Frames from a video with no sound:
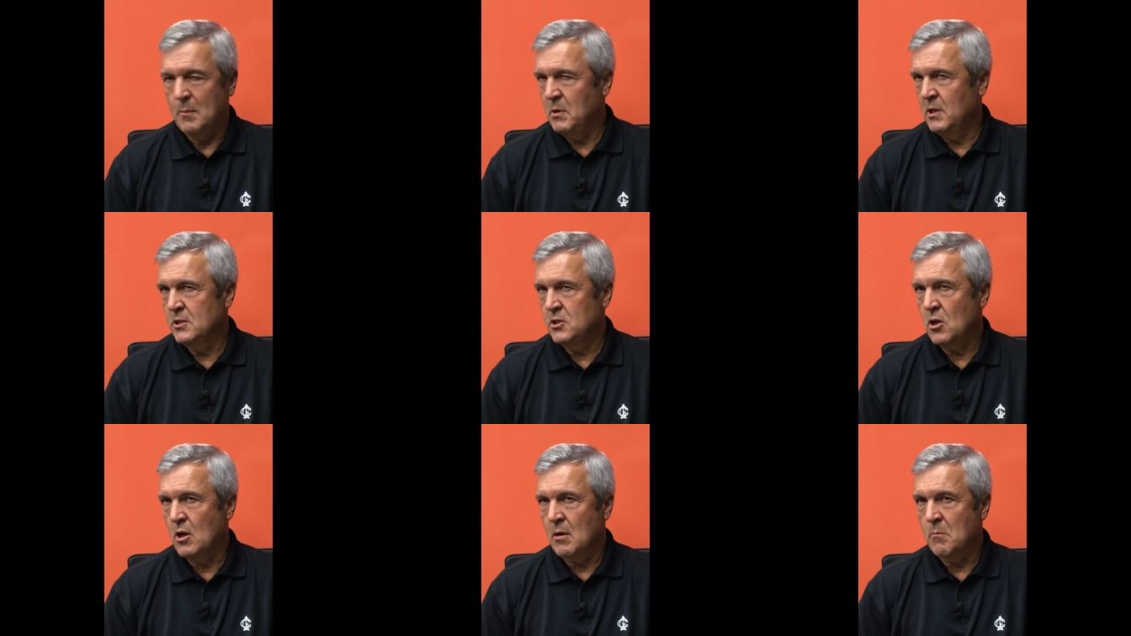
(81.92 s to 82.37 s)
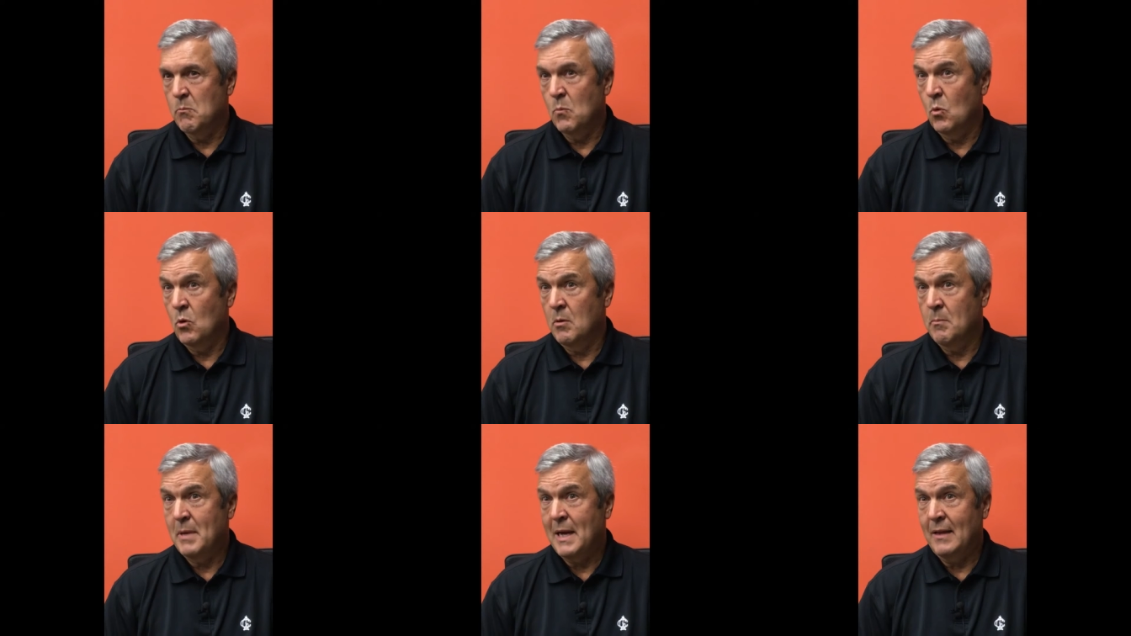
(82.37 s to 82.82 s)
I'm going to talk
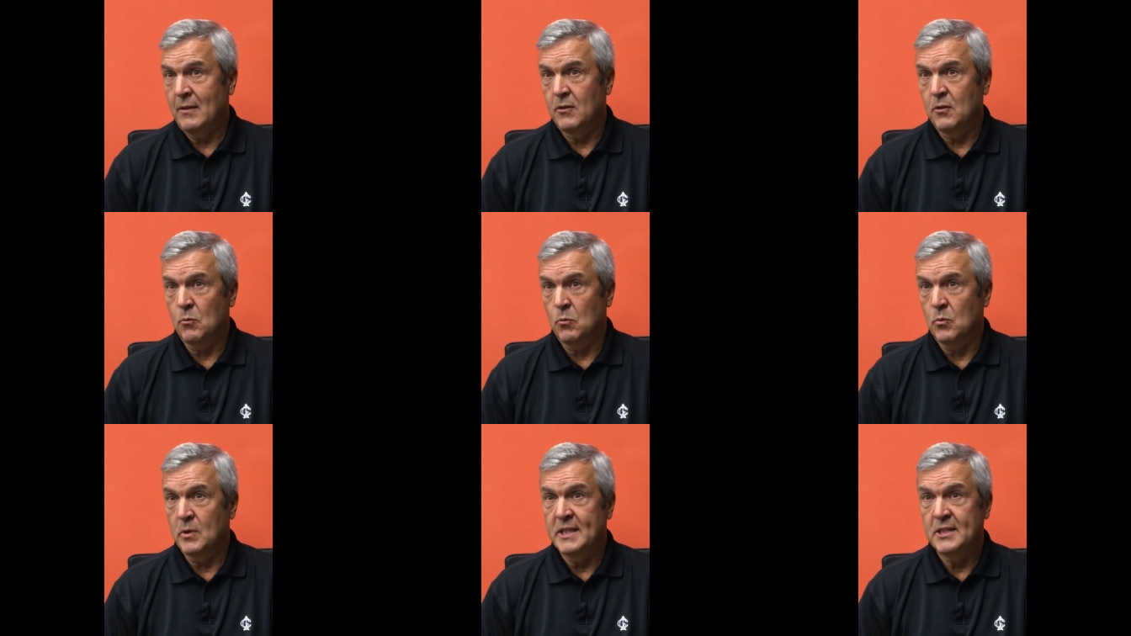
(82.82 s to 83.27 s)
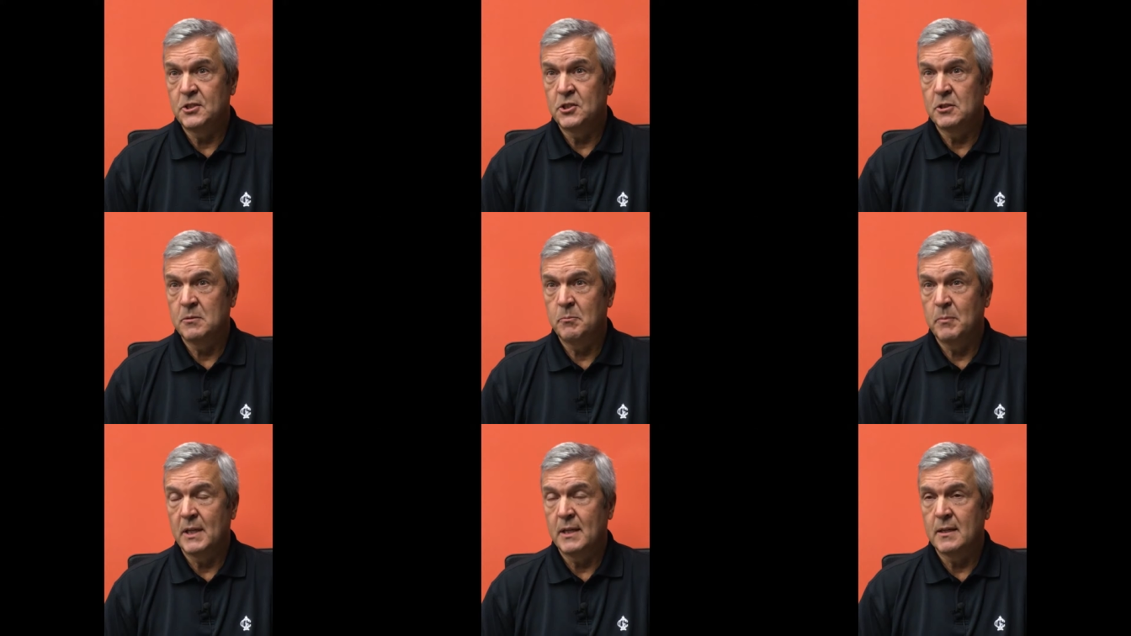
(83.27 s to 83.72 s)
more about the
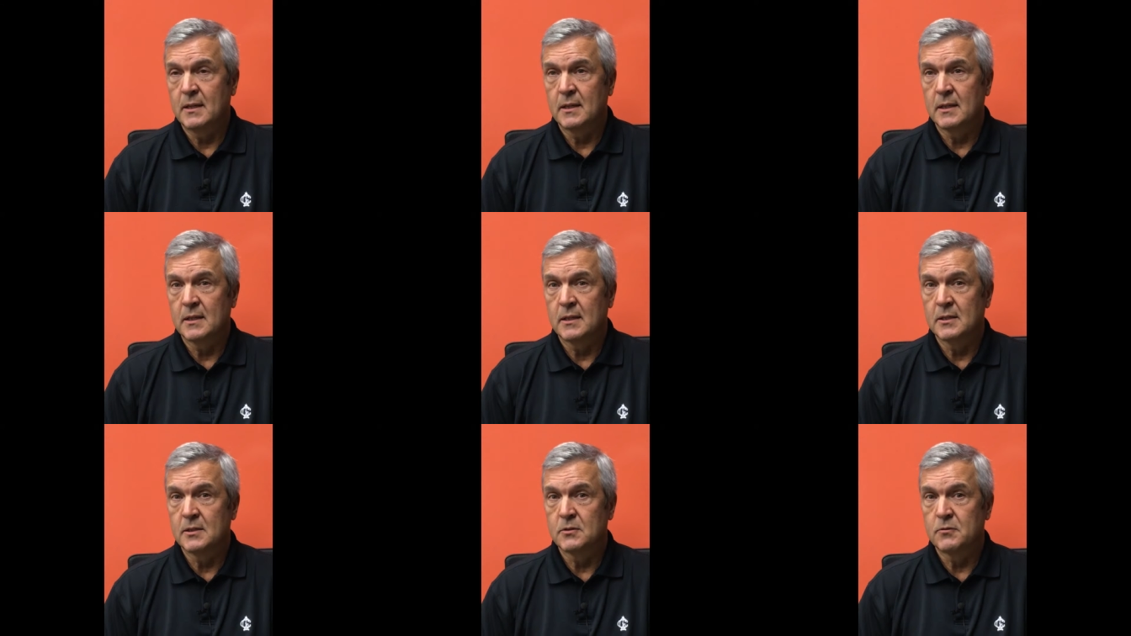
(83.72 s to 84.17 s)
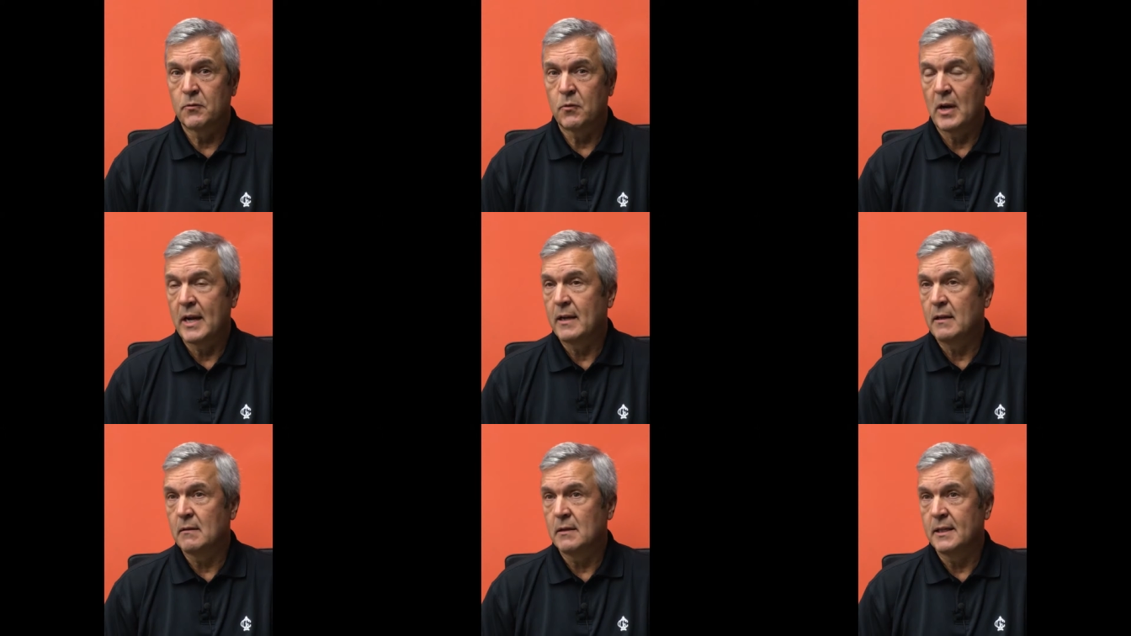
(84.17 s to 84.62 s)
region because,
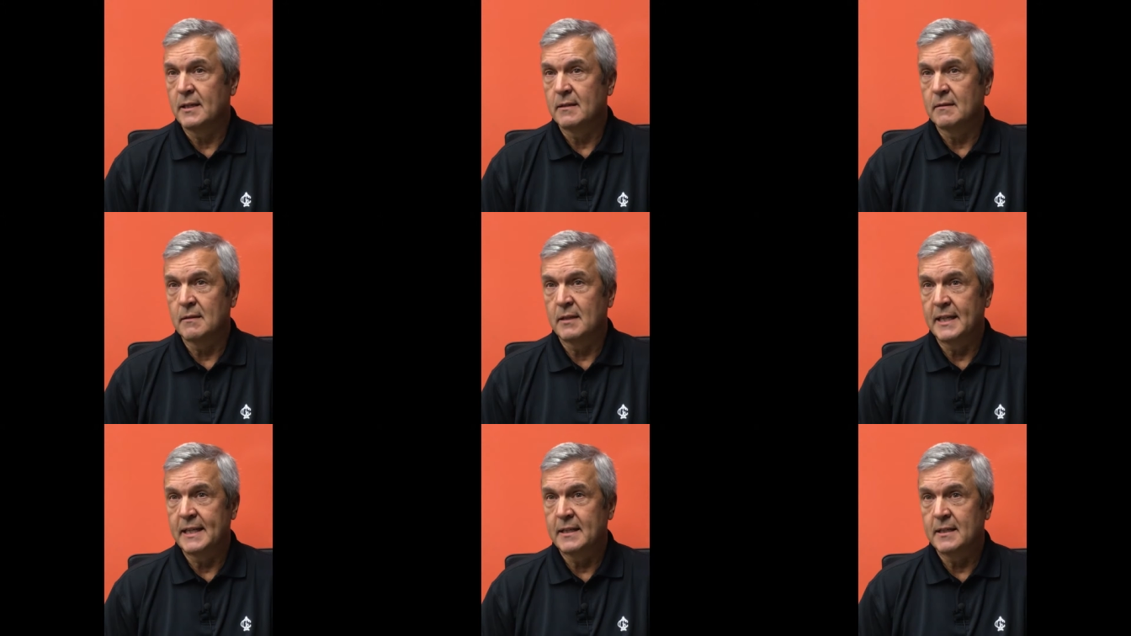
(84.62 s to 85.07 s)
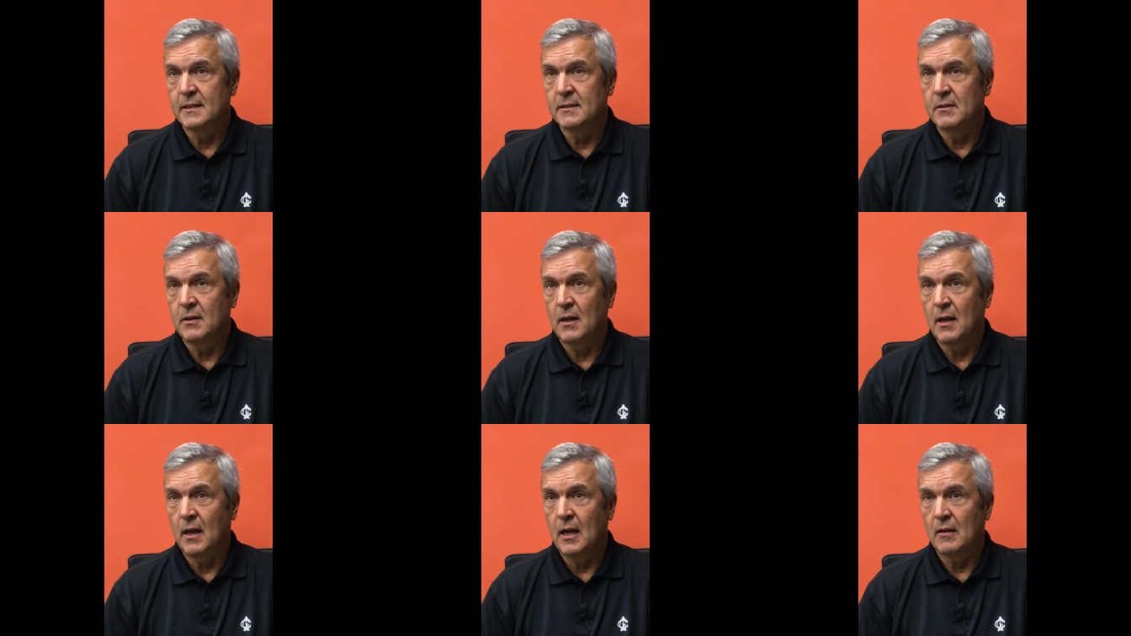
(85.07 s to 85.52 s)
frankly, in Lincoln,